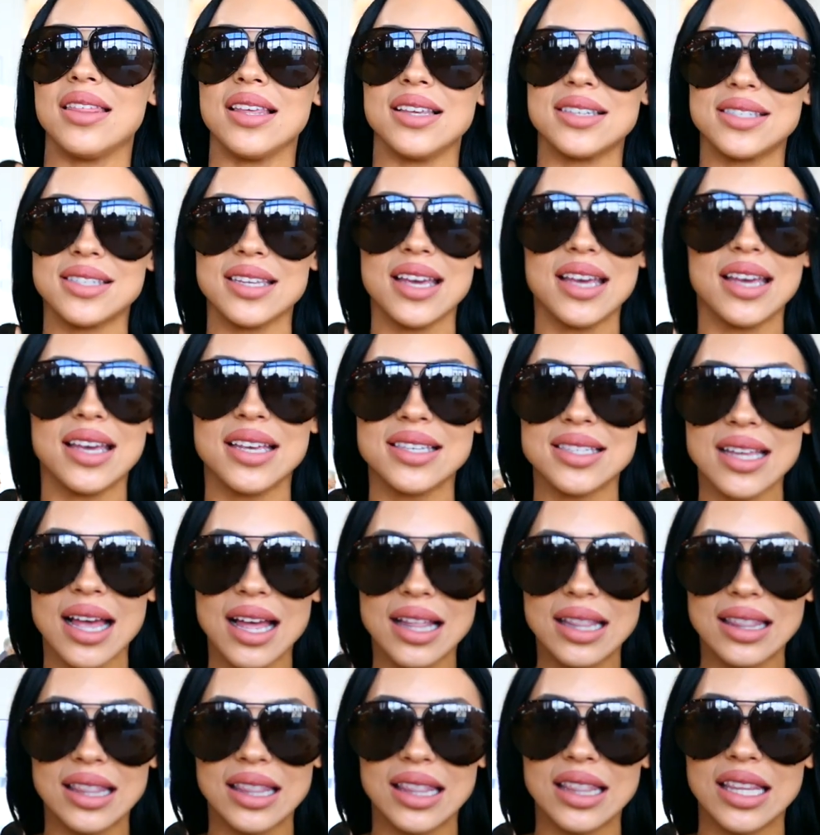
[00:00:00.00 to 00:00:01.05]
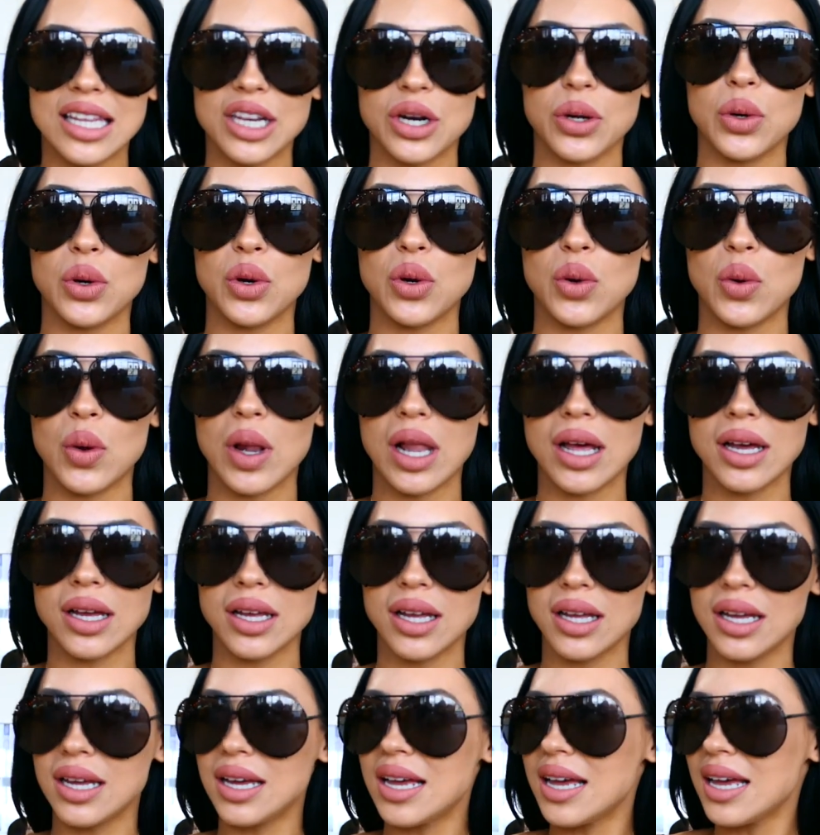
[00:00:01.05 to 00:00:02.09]
this is a little
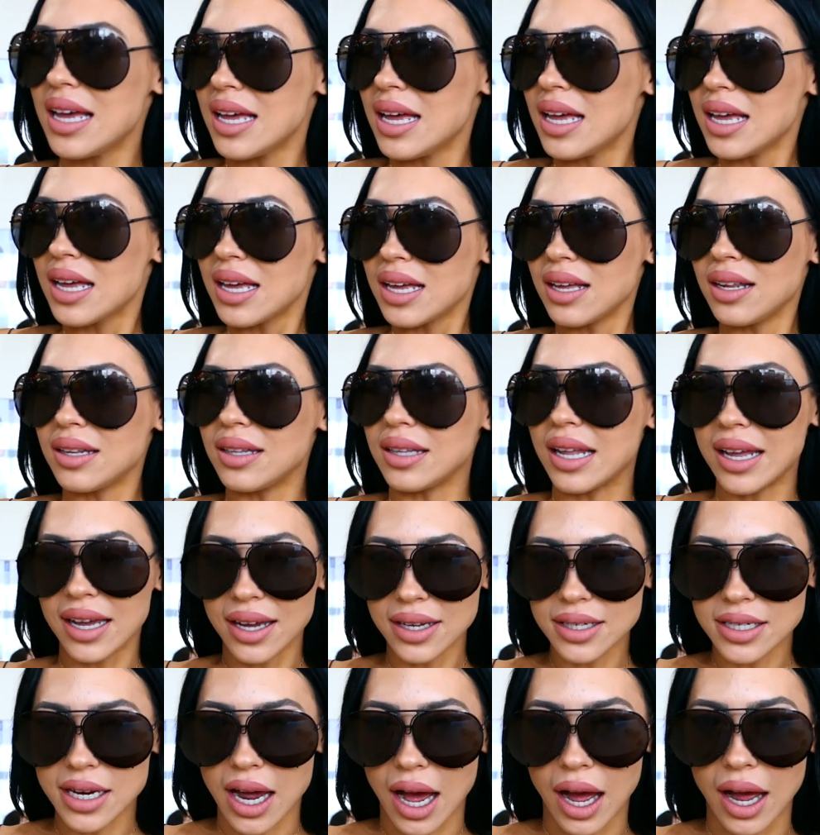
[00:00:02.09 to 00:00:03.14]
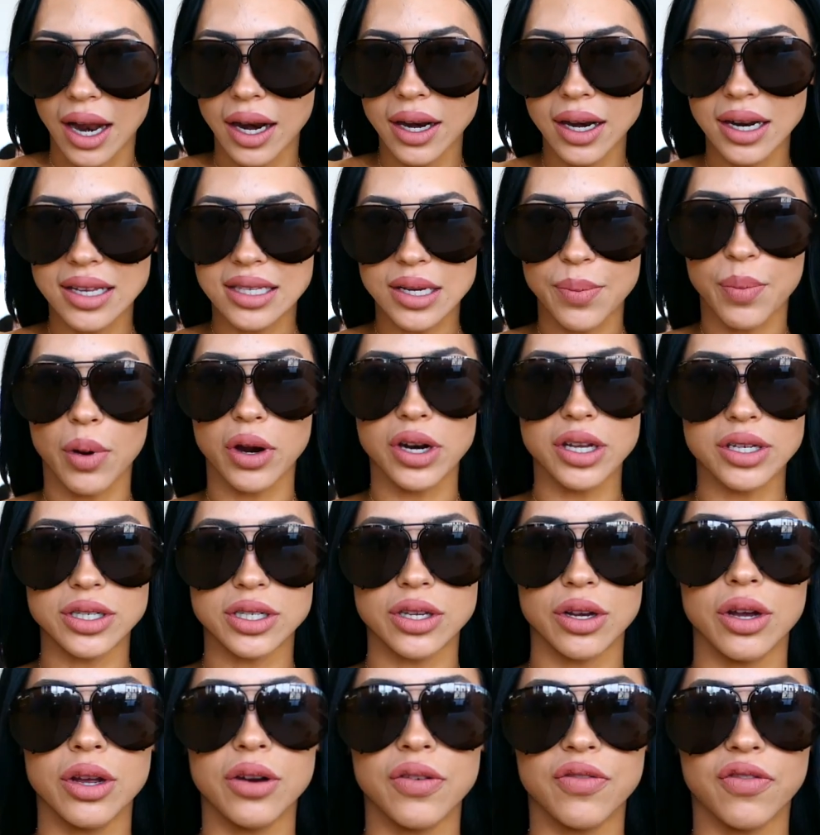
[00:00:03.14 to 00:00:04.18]
leotard. It's a
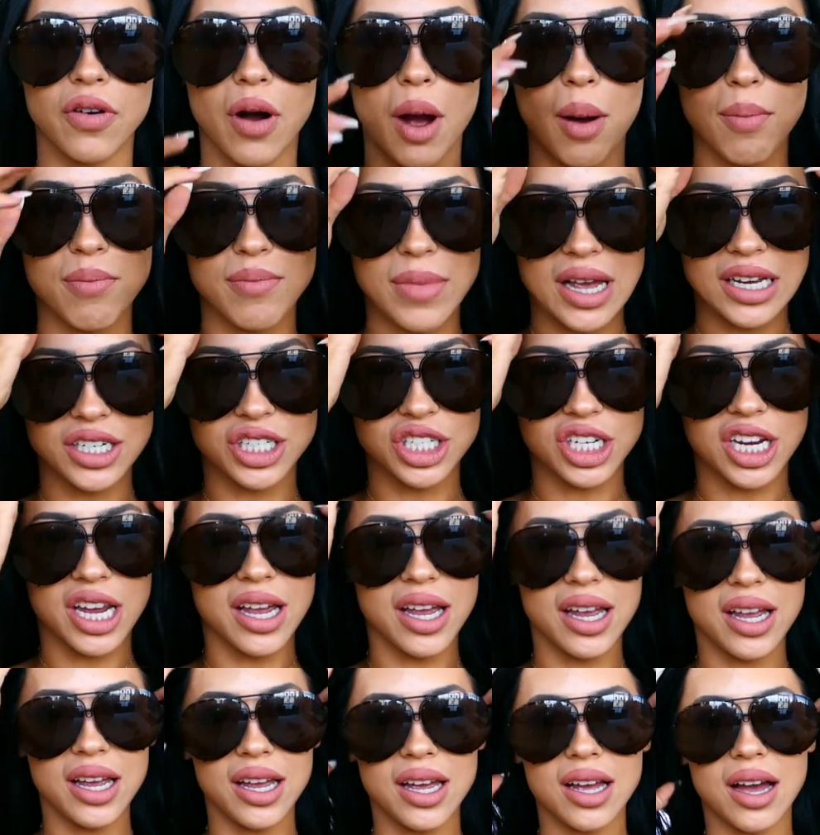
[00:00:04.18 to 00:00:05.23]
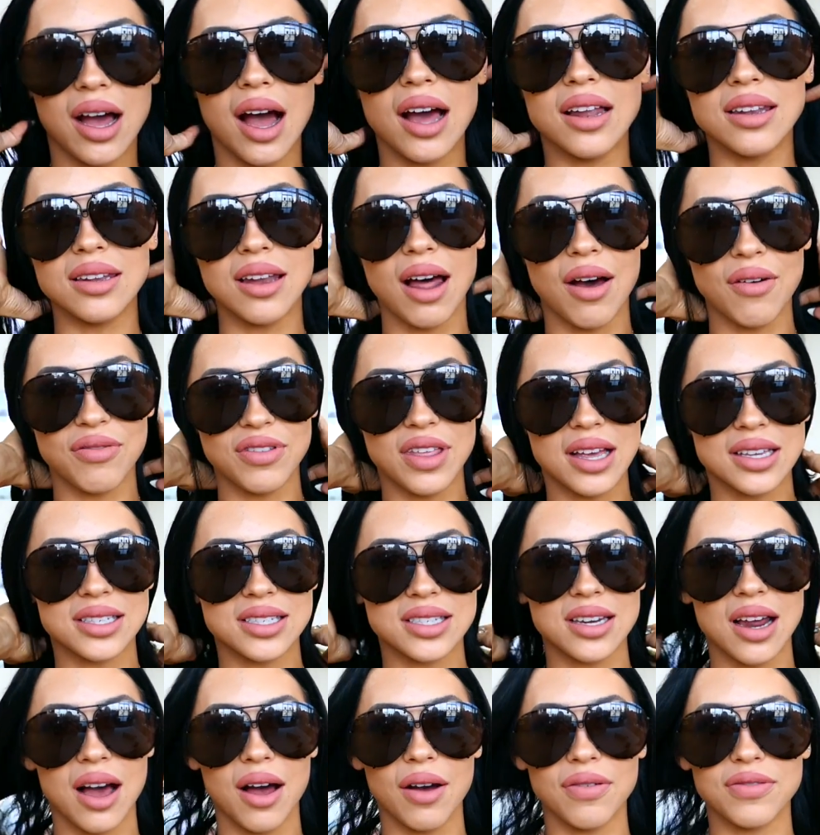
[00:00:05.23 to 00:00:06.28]
bodysuit from Meshki. I love their
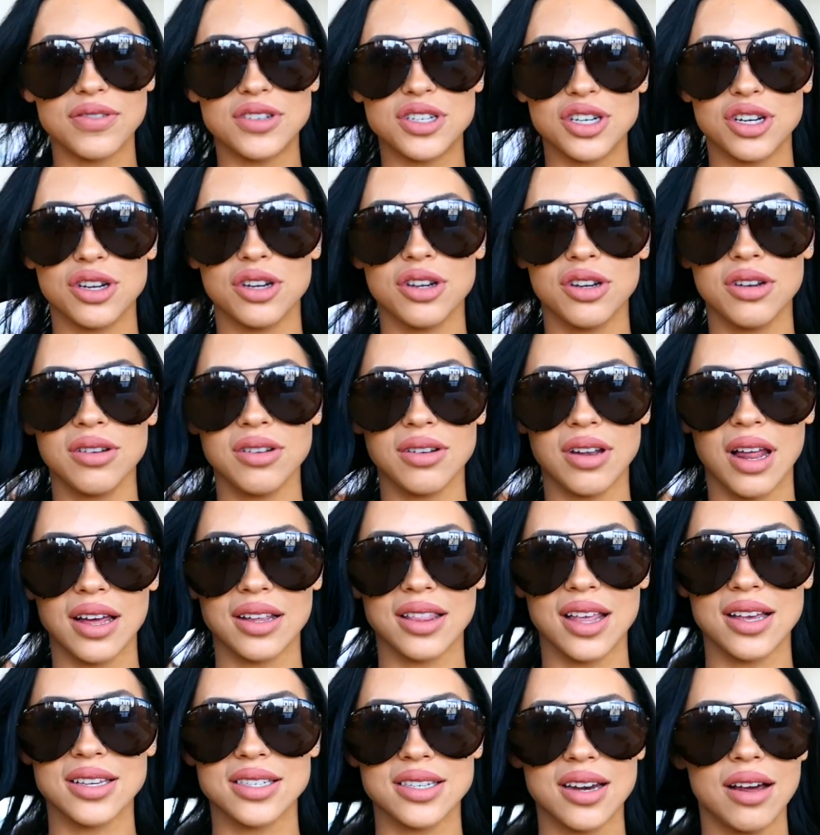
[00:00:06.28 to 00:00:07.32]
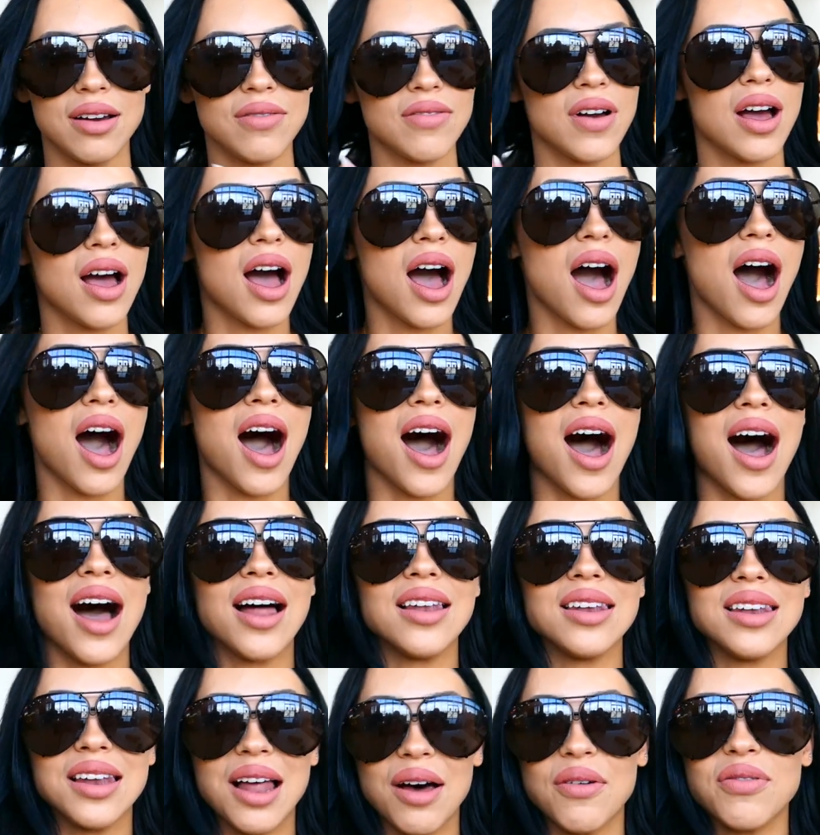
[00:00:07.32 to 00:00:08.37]
stuff. Do you like their stuff? Yes, love their stuff. I
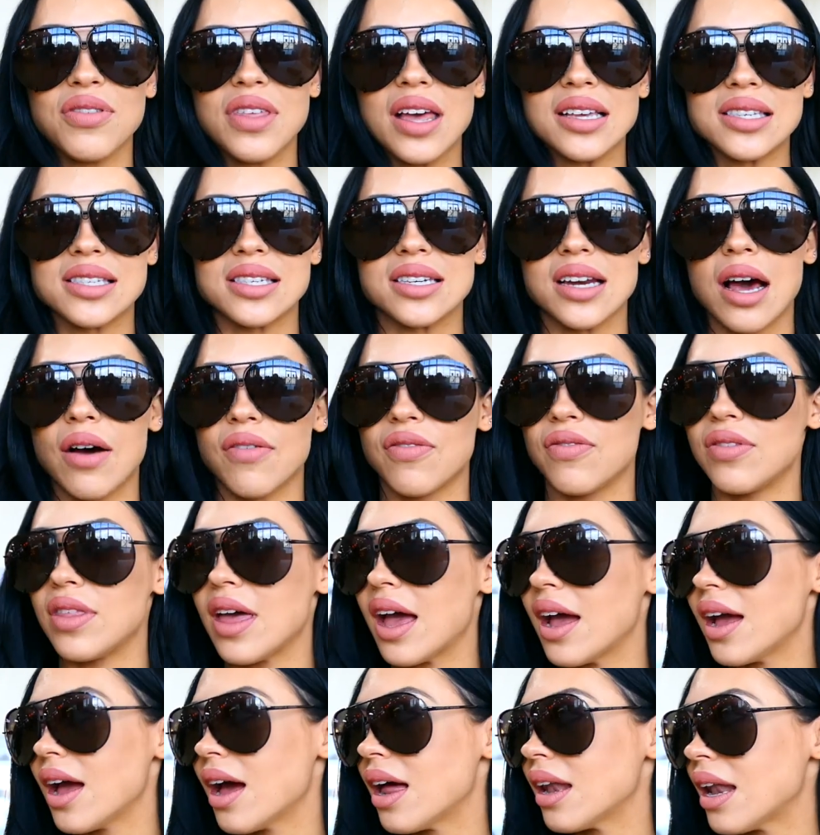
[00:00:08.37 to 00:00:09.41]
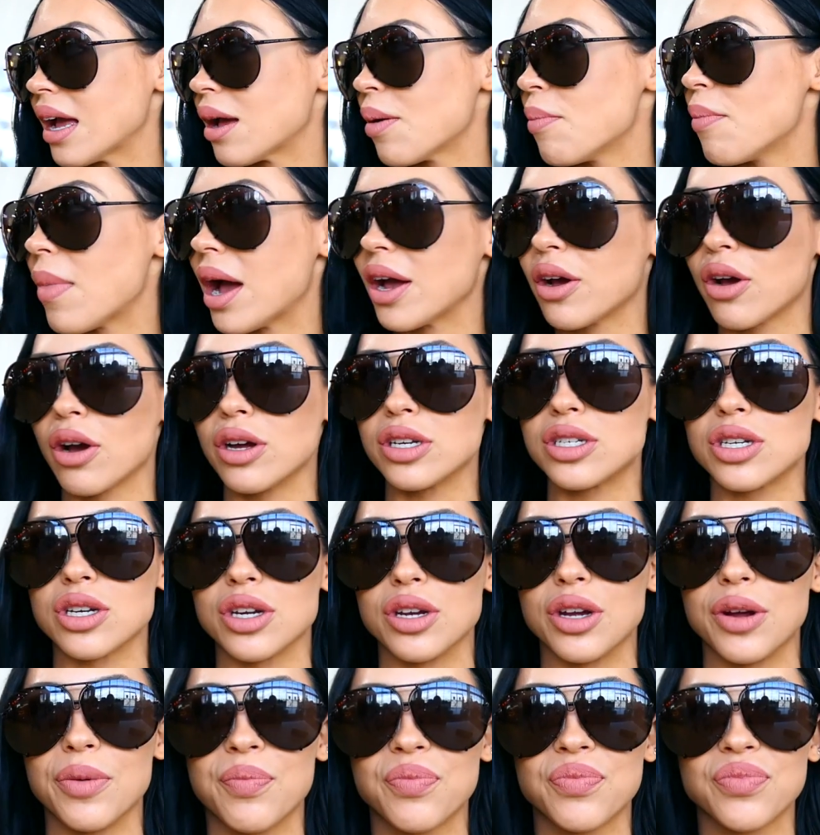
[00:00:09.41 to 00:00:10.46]
love their stuff. They are such good like
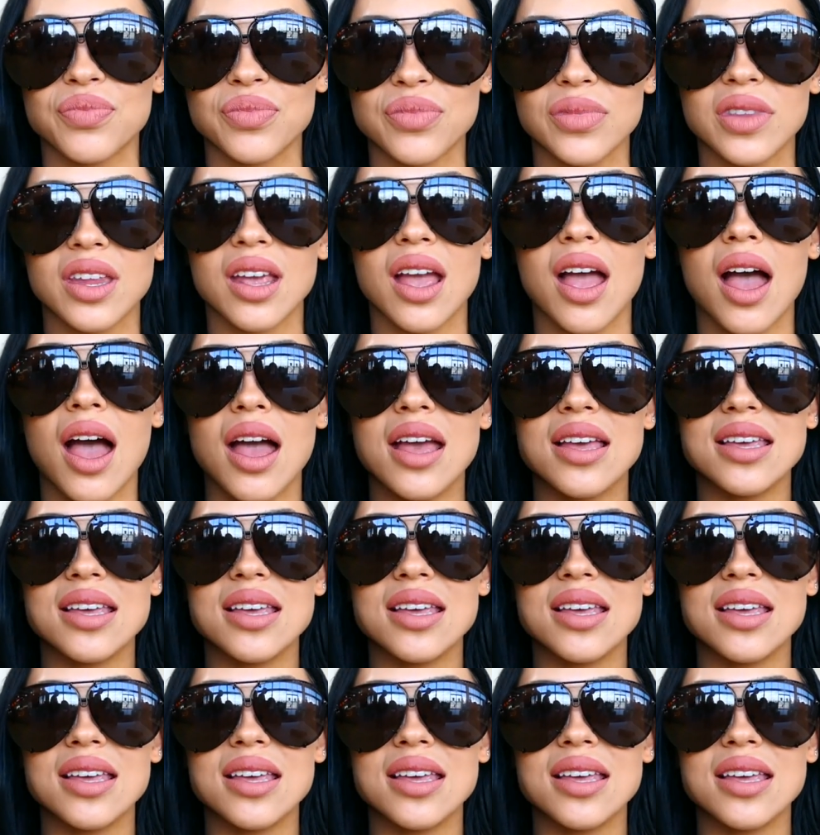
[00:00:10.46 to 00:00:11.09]
luxe basics.